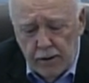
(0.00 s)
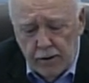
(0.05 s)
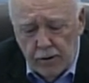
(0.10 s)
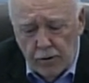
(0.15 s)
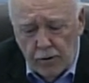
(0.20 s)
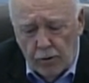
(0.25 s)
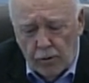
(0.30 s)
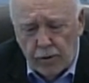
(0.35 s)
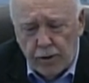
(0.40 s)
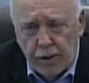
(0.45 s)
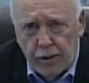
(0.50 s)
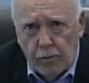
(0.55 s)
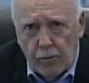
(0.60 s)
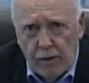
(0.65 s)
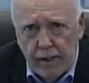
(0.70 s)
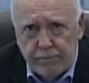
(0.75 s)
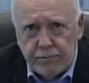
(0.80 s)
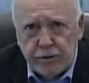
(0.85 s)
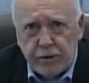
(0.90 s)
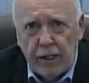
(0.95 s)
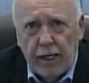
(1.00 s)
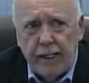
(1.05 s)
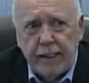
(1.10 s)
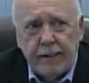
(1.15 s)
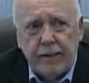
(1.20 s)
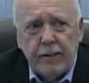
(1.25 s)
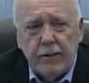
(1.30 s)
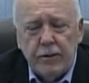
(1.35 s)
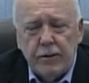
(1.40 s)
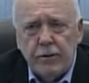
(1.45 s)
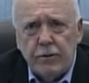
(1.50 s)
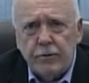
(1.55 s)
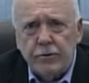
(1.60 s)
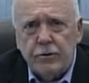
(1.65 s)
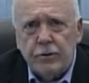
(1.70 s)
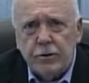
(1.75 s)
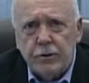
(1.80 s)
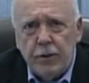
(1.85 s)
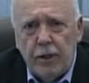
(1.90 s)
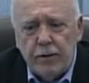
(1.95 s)
Go to the website.
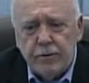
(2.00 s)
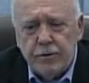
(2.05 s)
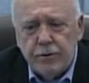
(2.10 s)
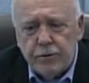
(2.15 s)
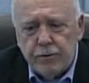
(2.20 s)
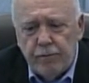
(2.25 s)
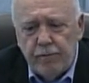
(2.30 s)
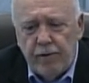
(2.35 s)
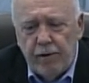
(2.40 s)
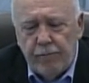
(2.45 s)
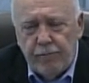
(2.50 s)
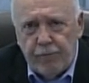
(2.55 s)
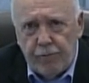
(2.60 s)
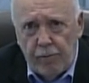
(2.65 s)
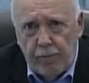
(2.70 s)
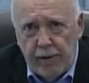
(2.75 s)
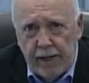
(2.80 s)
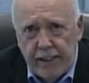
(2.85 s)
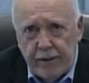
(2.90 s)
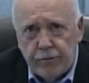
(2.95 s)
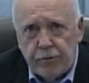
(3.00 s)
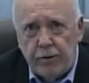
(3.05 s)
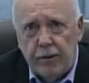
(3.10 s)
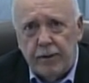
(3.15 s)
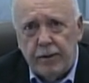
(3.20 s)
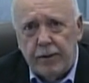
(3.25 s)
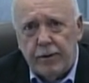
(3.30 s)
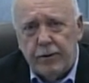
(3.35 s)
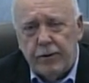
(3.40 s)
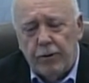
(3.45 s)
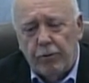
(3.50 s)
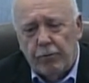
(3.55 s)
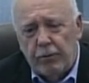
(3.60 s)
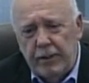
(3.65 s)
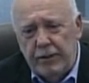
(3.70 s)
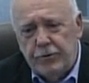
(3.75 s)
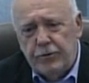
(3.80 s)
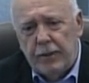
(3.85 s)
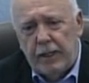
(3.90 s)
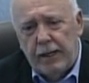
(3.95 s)
There's tons of information. The
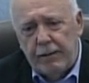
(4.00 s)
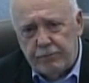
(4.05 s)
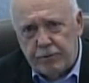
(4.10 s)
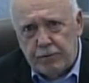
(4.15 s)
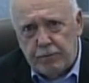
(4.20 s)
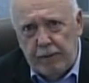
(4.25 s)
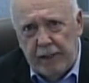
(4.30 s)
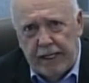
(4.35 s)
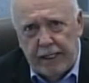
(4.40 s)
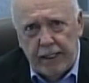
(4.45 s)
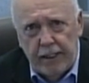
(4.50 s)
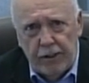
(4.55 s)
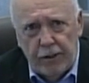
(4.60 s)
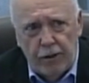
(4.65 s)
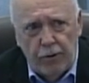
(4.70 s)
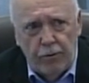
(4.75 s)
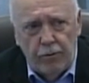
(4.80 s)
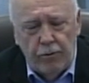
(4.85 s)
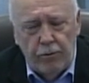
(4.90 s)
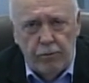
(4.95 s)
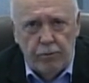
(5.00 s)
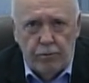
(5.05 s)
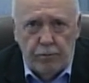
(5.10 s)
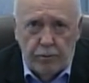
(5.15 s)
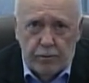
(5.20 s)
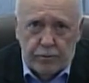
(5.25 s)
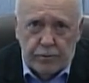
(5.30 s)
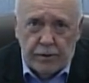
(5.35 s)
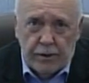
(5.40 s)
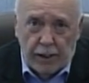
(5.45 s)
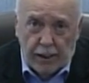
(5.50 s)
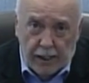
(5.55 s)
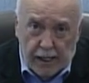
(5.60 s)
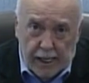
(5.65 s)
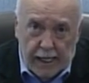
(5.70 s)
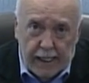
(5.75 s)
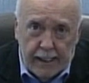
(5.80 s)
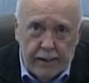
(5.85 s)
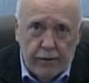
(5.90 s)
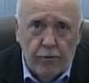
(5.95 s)
reason I'm speaking to you
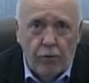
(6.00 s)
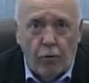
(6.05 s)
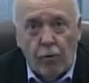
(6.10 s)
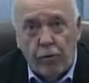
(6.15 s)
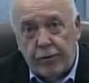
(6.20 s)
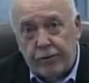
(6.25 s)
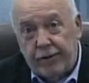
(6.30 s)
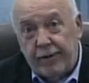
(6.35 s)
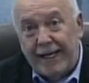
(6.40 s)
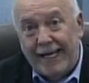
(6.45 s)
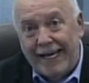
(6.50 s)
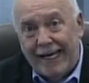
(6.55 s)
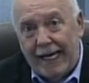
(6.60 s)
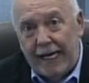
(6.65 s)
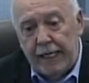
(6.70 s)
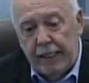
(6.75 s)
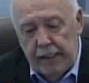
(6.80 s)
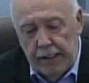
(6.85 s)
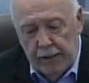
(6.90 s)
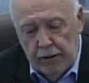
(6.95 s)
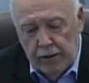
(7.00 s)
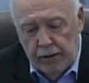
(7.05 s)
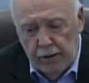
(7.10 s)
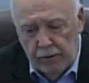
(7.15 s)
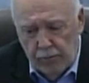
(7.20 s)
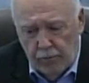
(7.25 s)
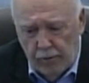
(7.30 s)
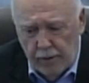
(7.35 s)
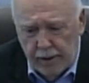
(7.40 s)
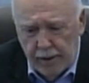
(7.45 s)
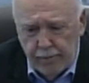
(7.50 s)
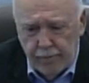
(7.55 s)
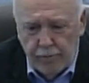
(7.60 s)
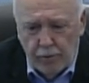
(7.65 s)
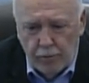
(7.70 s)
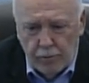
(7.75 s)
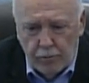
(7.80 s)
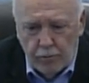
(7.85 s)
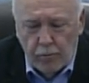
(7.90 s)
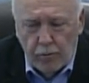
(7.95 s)
tonight or today, whatever
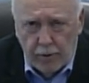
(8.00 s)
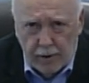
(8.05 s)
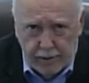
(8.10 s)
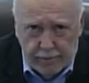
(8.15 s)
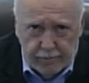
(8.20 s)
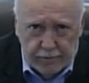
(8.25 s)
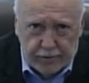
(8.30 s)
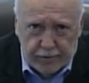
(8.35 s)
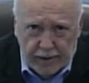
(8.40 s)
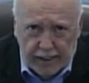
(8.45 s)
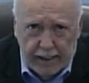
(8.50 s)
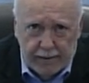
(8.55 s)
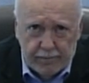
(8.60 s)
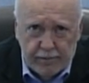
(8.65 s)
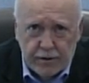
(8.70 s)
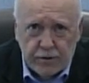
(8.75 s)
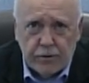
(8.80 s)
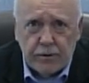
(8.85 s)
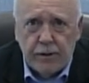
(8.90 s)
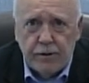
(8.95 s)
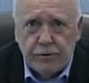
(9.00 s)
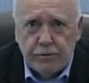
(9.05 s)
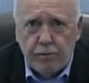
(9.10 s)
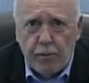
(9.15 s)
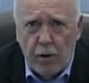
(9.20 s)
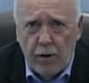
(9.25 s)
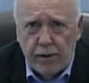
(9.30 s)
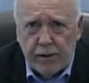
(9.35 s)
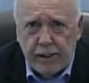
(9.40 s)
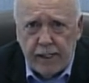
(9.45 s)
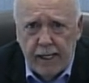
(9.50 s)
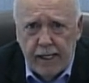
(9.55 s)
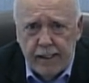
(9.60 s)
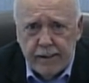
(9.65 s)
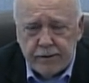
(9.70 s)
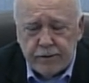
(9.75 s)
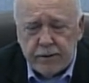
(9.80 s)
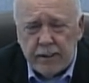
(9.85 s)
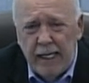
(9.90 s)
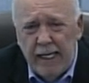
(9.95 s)
whatever time this gets
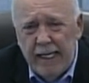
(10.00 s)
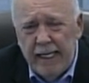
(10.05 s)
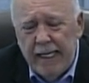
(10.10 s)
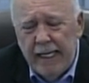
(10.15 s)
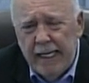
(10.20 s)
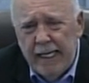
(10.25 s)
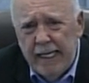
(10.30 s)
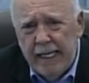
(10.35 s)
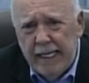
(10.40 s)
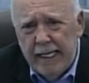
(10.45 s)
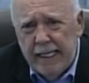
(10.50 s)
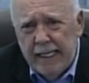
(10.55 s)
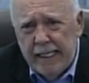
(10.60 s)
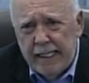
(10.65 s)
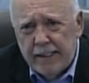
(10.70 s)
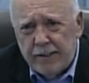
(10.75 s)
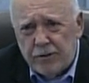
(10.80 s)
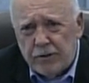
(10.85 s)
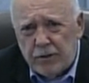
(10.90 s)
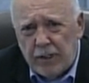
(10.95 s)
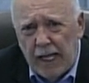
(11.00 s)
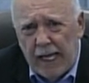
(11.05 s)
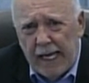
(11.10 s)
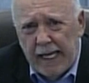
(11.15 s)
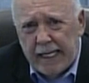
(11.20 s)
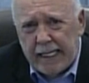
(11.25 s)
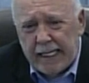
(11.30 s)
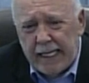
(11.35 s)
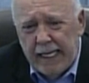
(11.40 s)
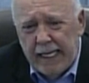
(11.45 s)
broadcast, is that